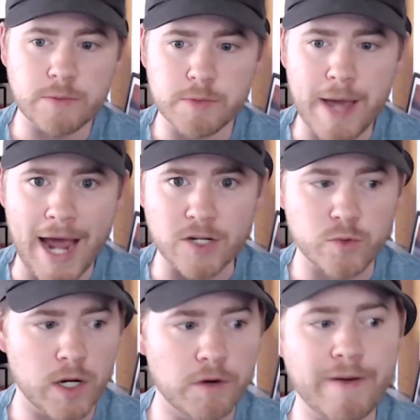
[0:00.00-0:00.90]
team in the
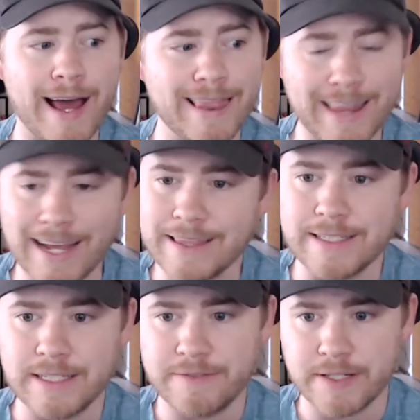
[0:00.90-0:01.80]
Pac-12. I like the
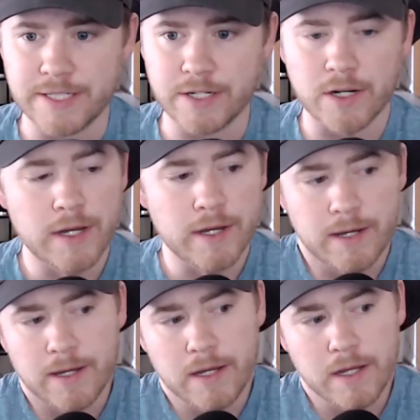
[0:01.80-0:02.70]
defense here.
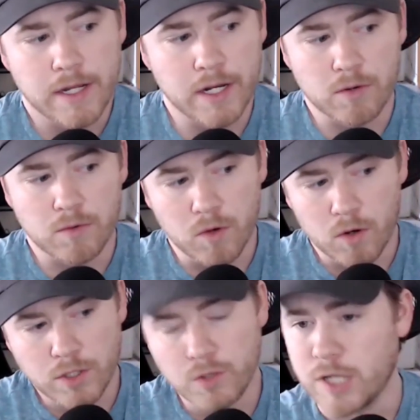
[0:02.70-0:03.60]

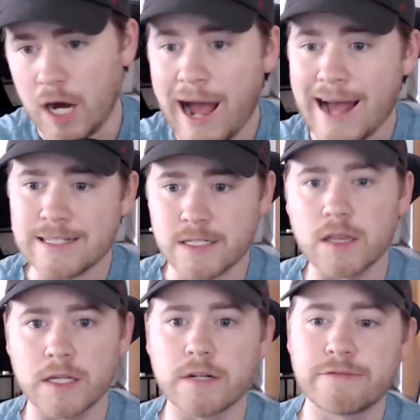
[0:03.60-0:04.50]
Utah has
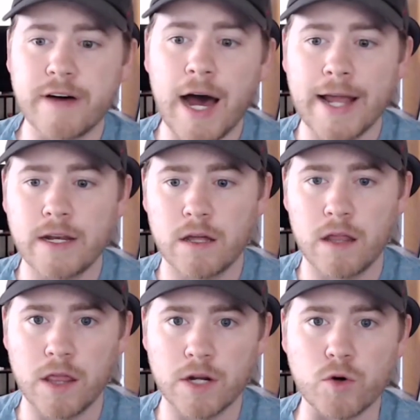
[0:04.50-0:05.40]
solidified
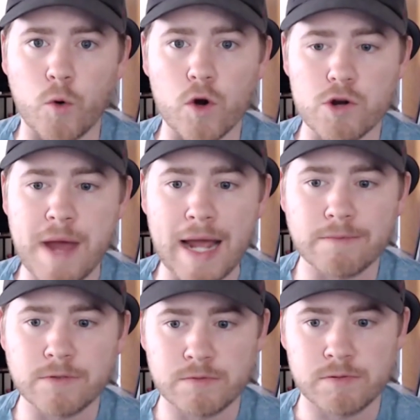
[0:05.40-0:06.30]
their quarterback
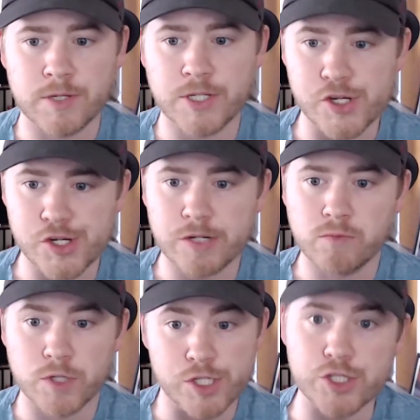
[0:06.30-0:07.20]

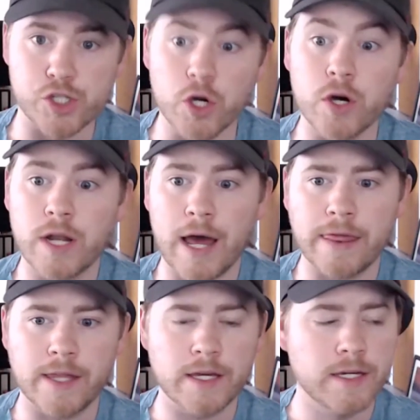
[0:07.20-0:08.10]
position, which is good, I
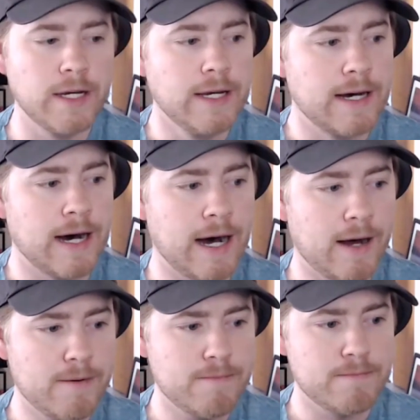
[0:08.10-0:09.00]
think.
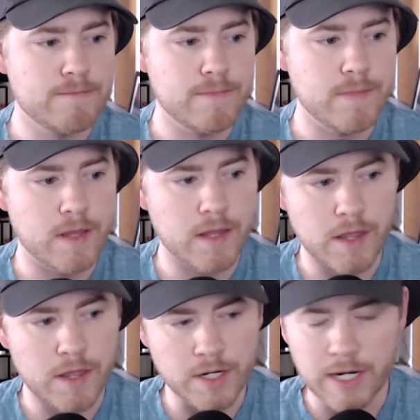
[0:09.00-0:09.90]

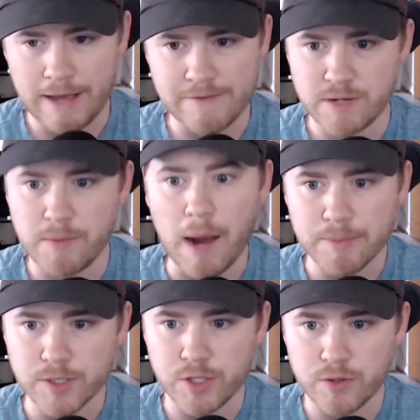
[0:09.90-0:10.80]
They're going to have some
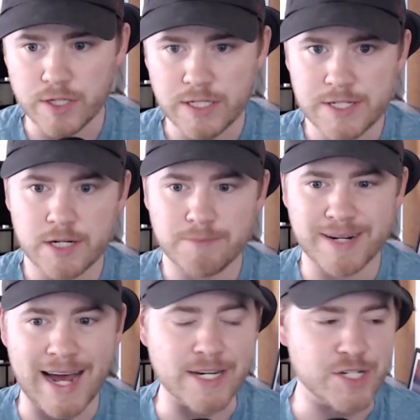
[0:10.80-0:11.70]
opportunities here,
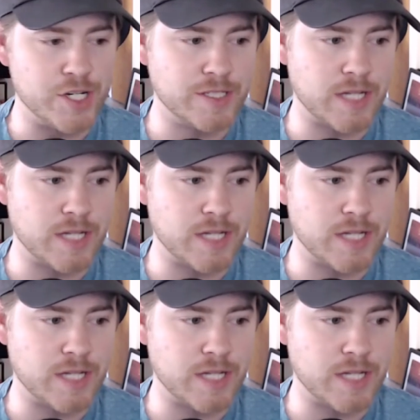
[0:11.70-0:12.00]
but I